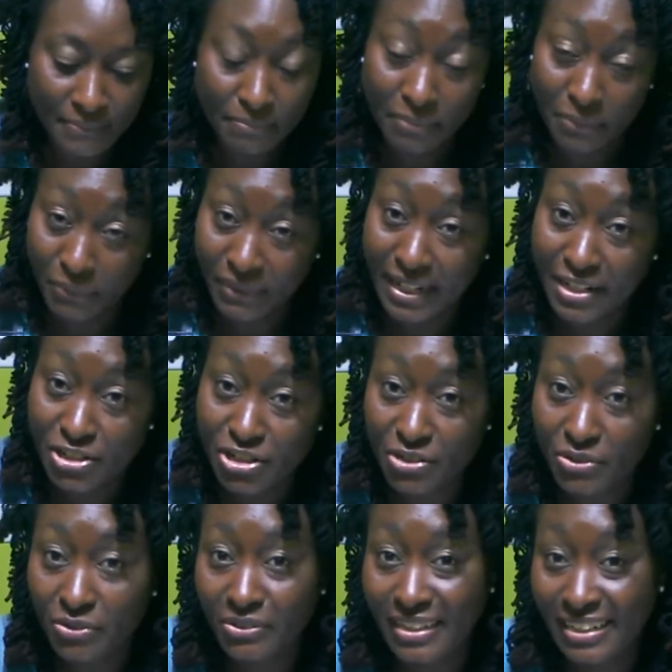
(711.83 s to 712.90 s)
but when I
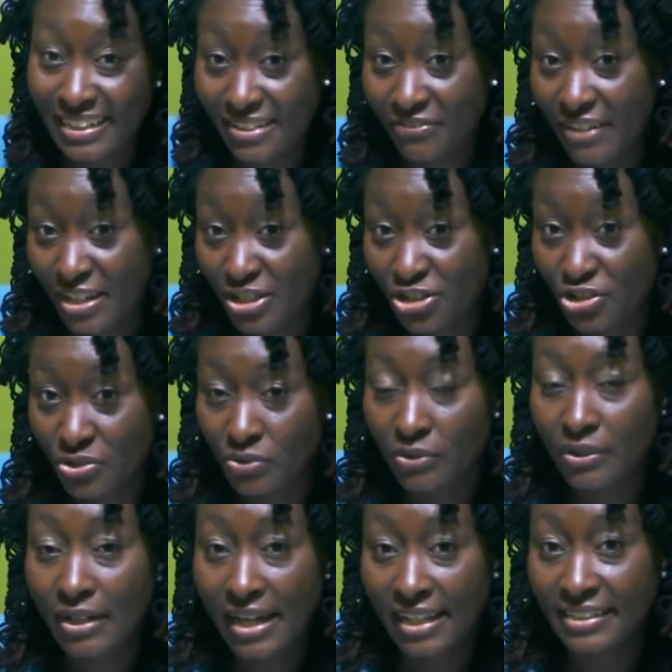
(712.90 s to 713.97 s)
do, and if I
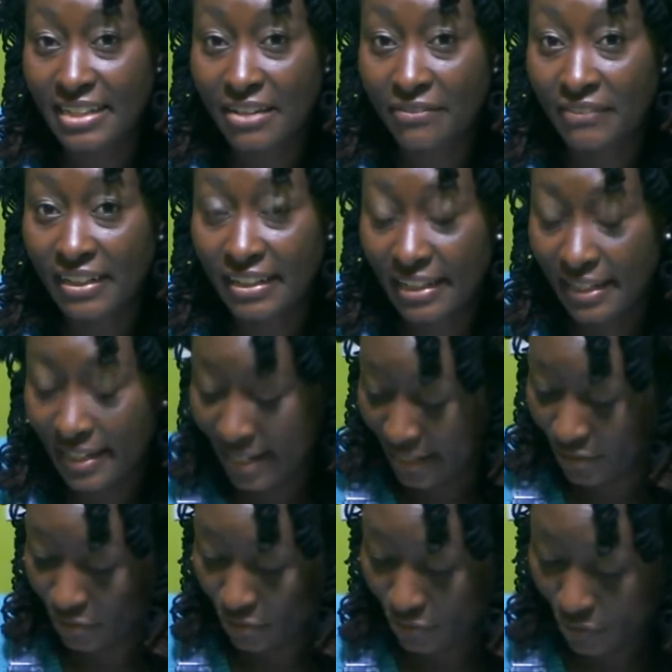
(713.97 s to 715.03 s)
do, I'll definitely let
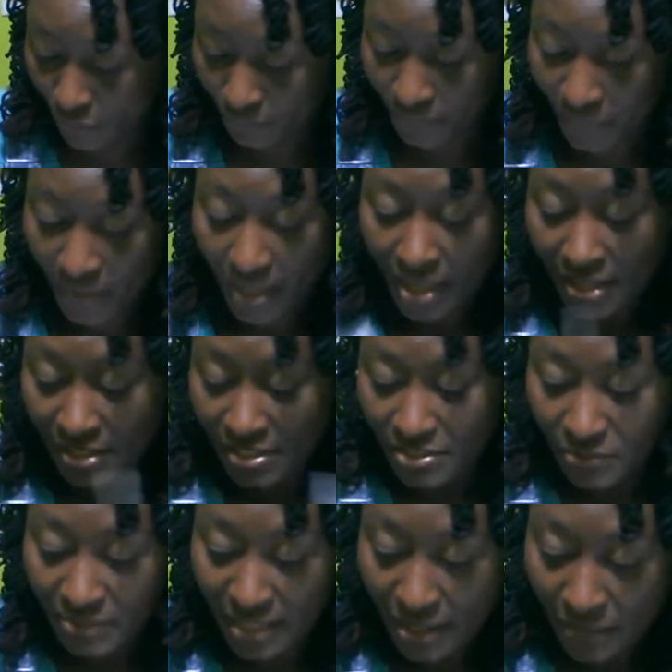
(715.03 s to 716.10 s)
you know. So
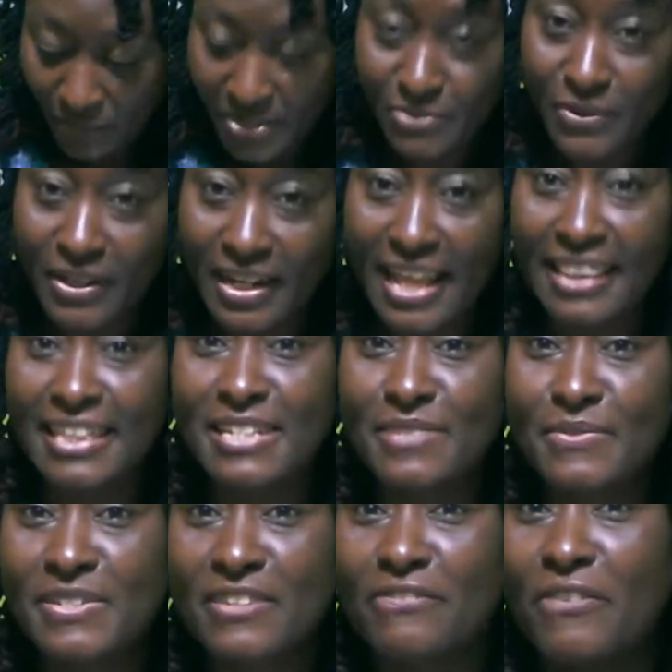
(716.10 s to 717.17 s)
that was one, and this
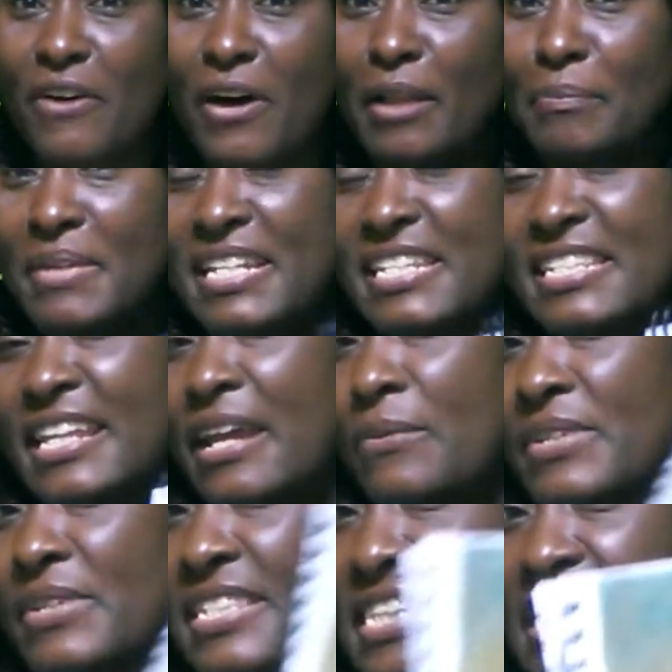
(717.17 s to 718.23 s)
was a fall piece that I
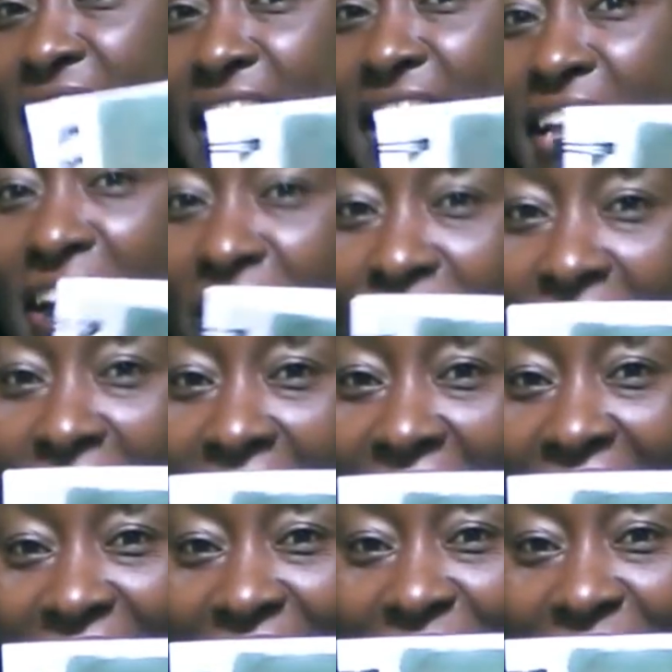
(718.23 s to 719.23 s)
was thinking of. Ah,